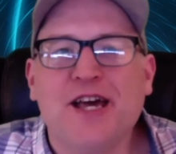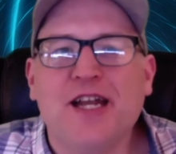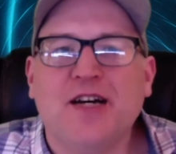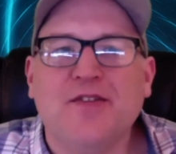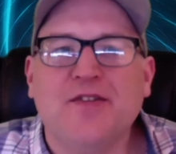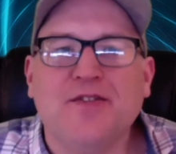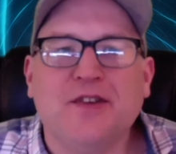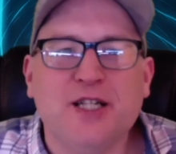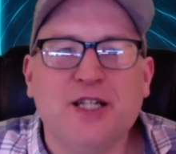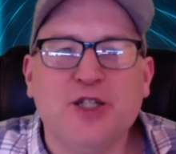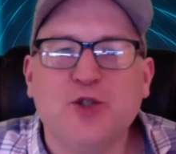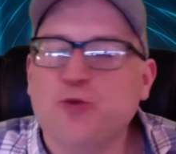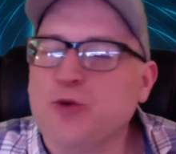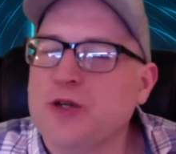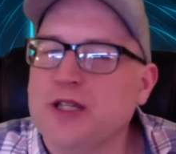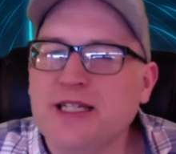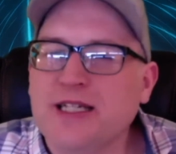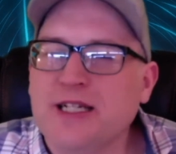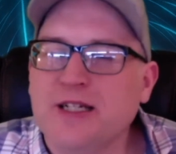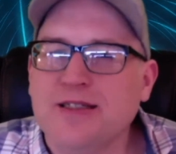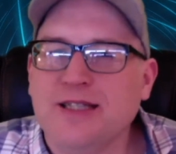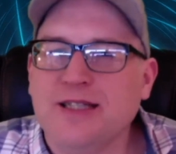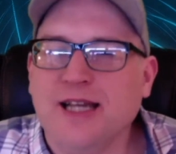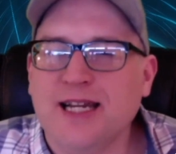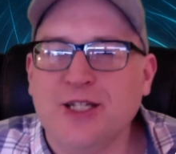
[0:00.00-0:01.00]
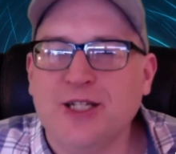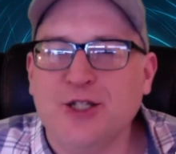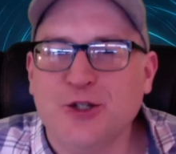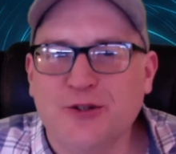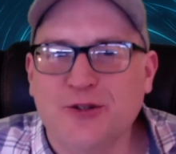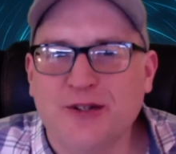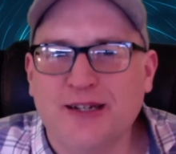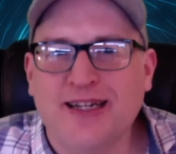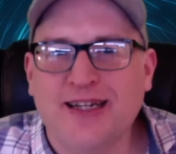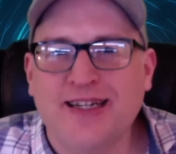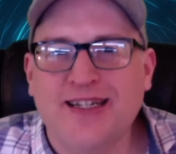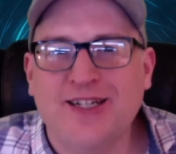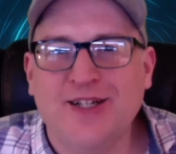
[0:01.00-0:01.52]
of us really don't like
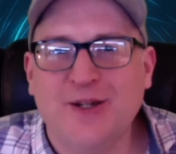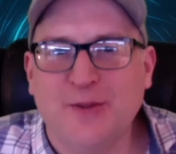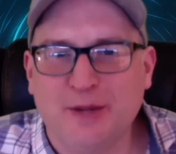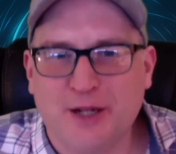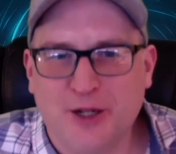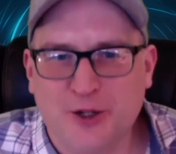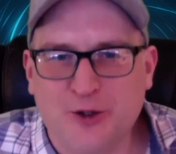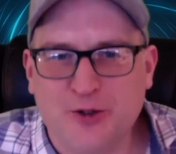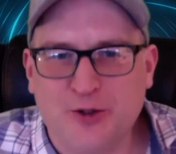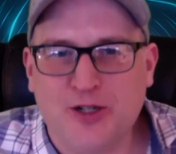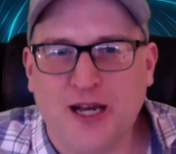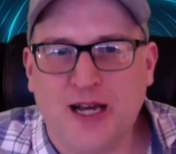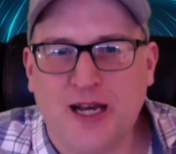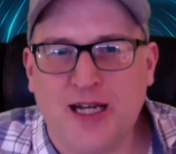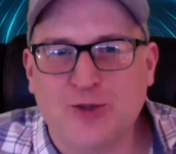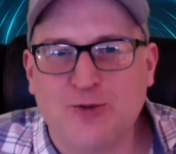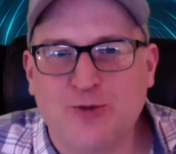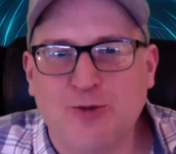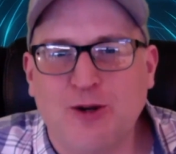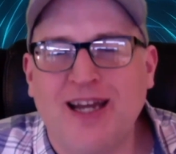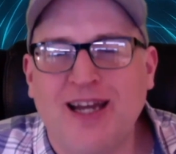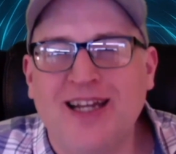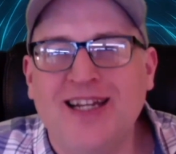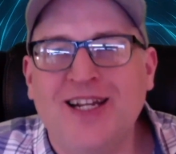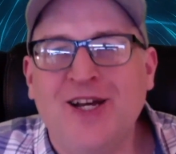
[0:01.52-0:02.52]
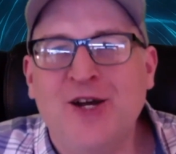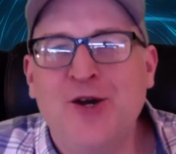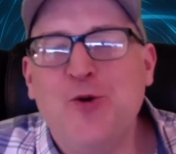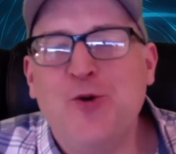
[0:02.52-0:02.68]
doing it. I mean, who does, right?